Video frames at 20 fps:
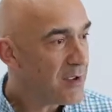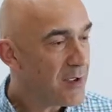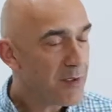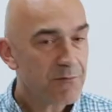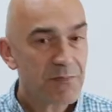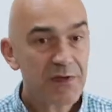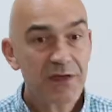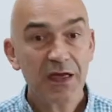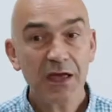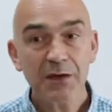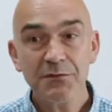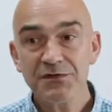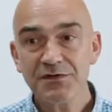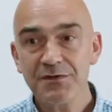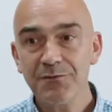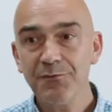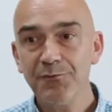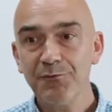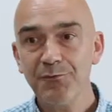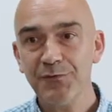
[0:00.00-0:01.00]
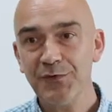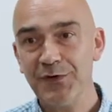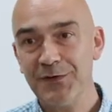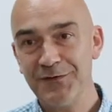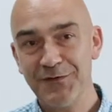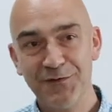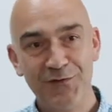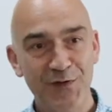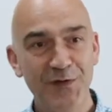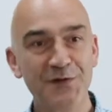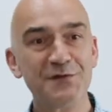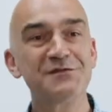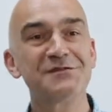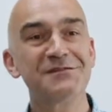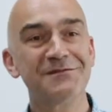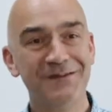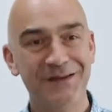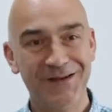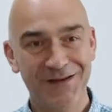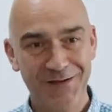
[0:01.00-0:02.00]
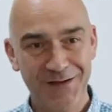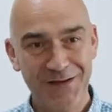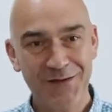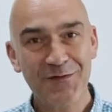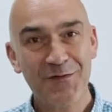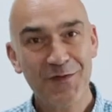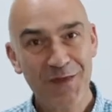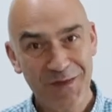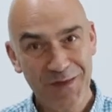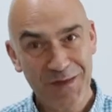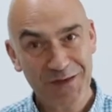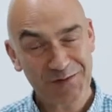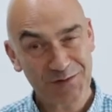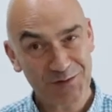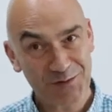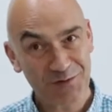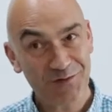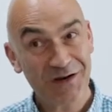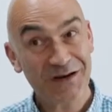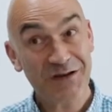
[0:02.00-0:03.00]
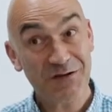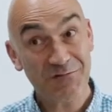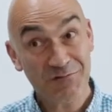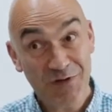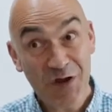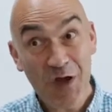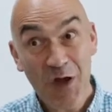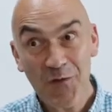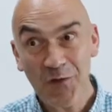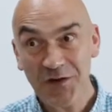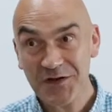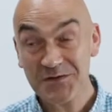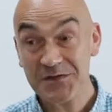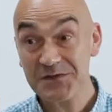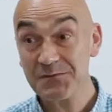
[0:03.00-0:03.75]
Being able to, for those in that's what we're already, you know what it means.